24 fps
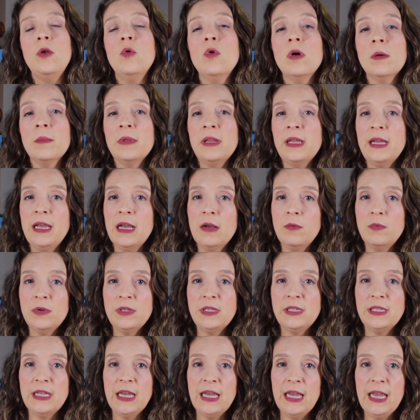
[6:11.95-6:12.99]
Normally, I
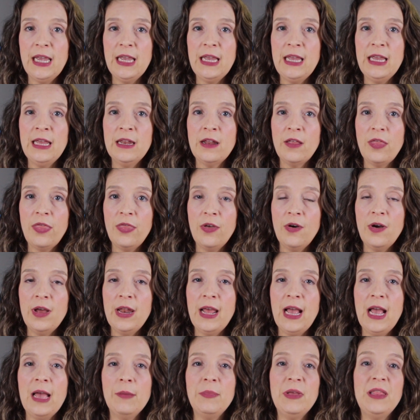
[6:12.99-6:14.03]
would say in a thought
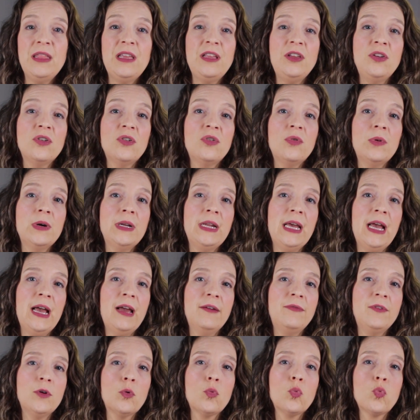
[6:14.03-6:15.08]
habit that you're going to
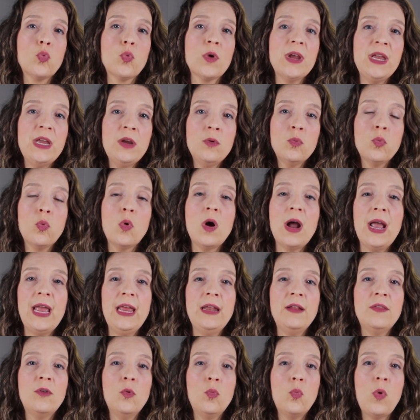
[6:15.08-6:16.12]
have to
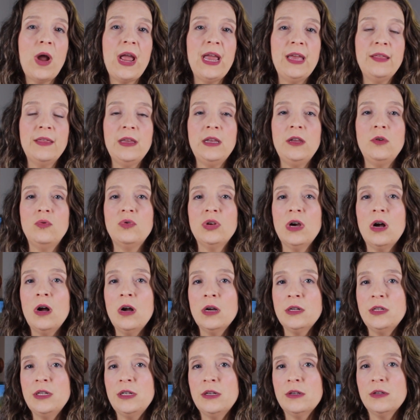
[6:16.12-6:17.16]
rewrite the way that you
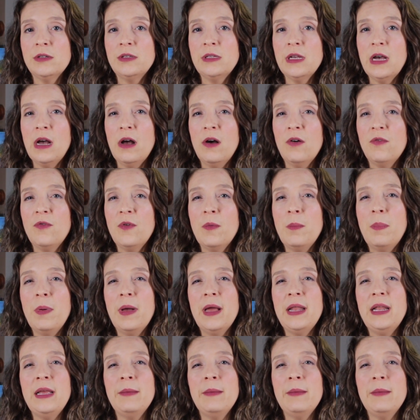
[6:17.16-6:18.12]
talk to yourself, but